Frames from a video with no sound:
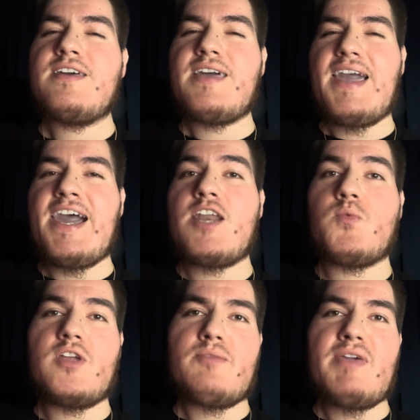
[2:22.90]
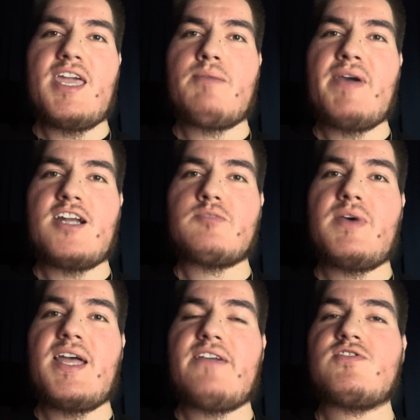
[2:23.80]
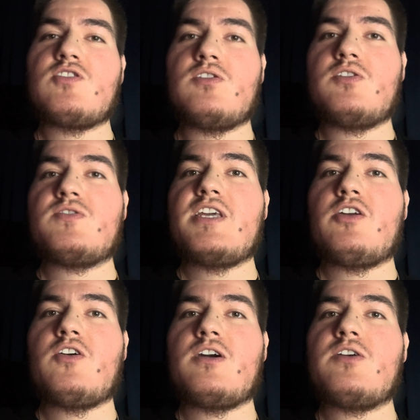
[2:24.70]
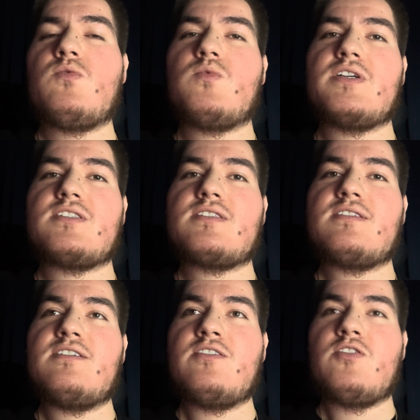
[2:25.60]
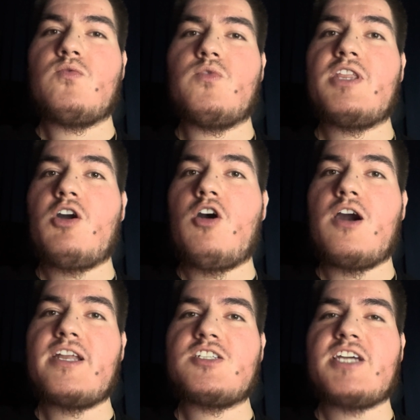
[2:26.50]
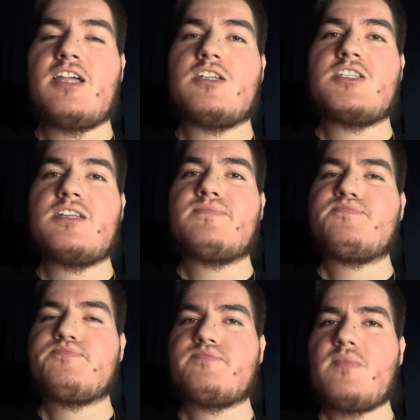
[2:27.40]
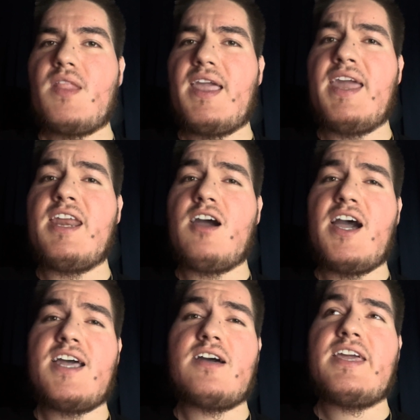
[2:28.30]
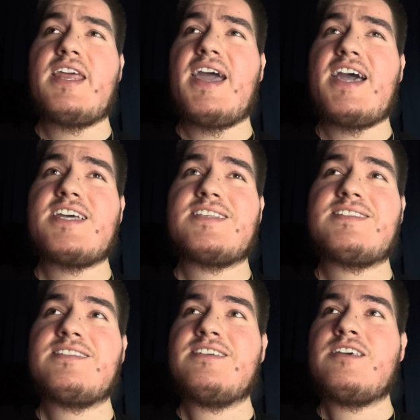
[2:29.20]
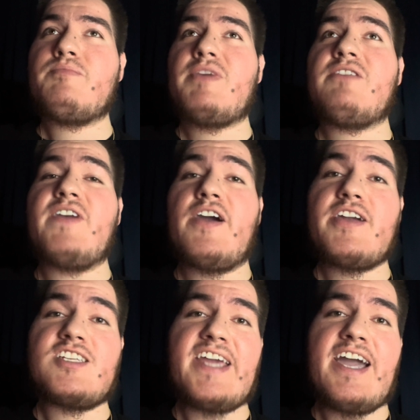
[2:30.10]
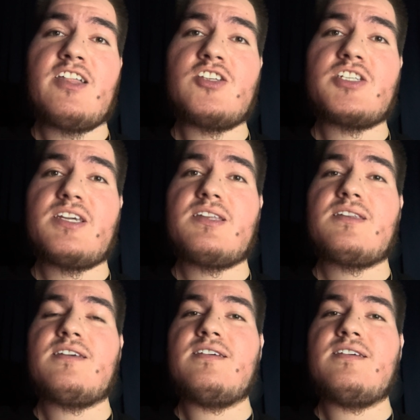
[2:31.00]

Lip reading: had a really big impact on my life. So losing her was really hard and challenging, and it has been very challenging